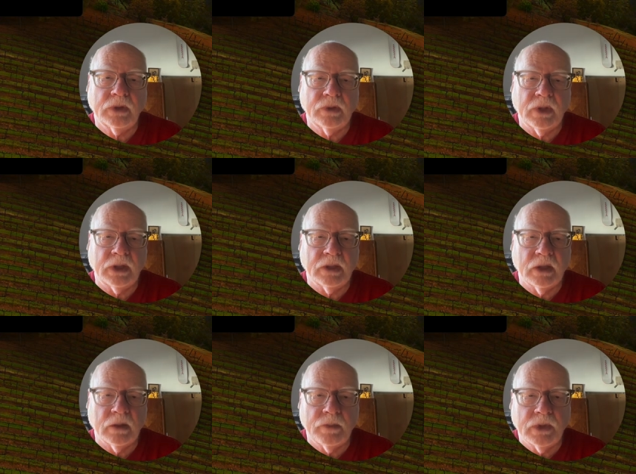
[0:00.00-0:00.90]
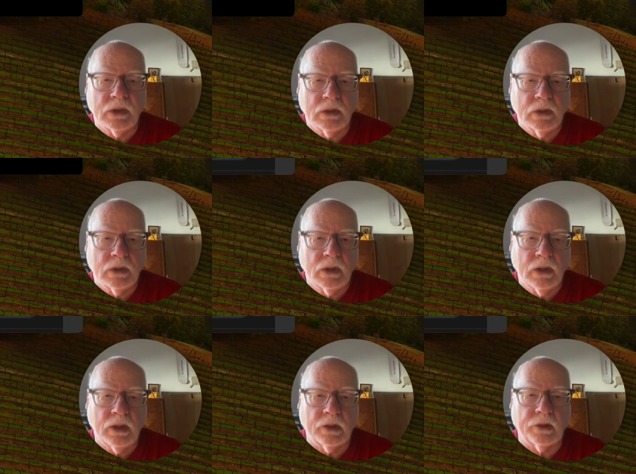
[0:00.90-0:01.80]
to end up
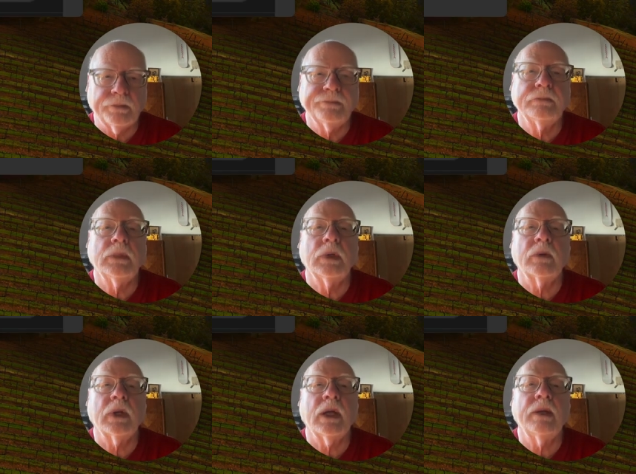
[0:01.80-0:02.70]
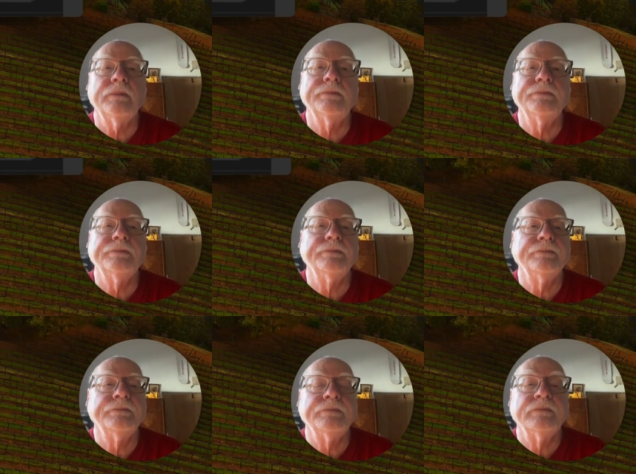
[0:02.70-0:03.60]
here. Okay.
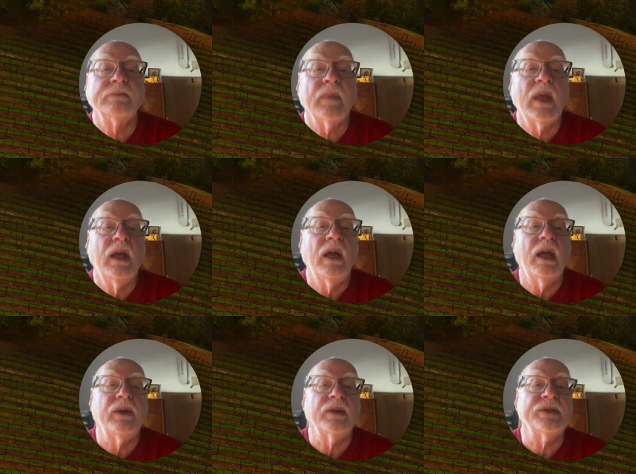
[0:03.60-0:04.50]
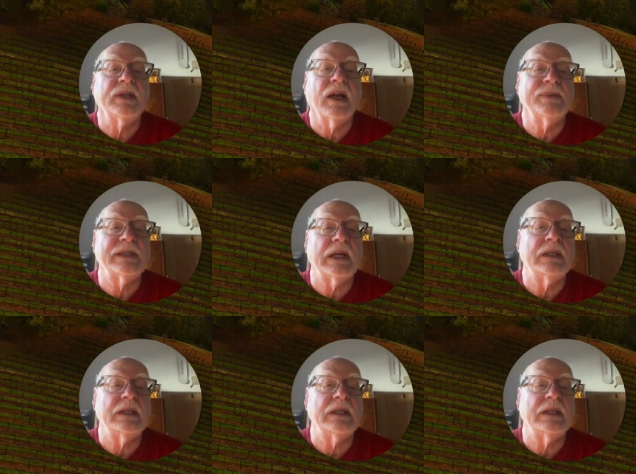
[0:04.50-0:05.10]
And you can see I'm signed